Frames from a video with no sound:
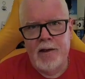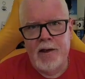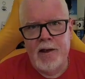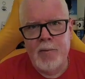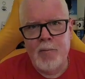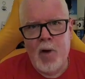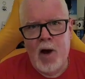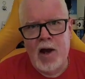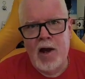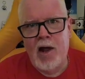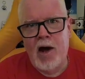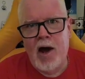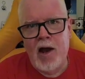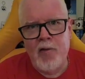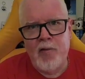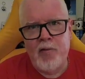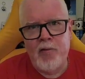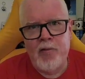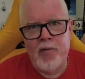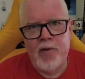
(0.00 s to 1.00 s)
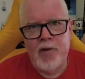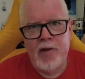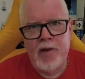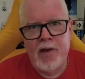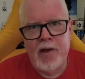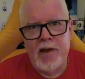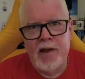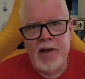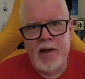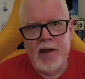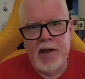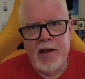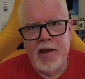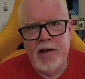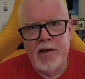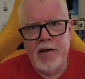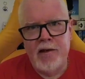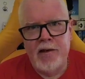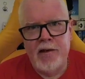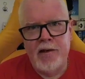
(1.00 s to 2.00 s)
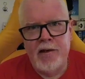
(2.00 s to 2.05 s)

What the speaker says: in my life here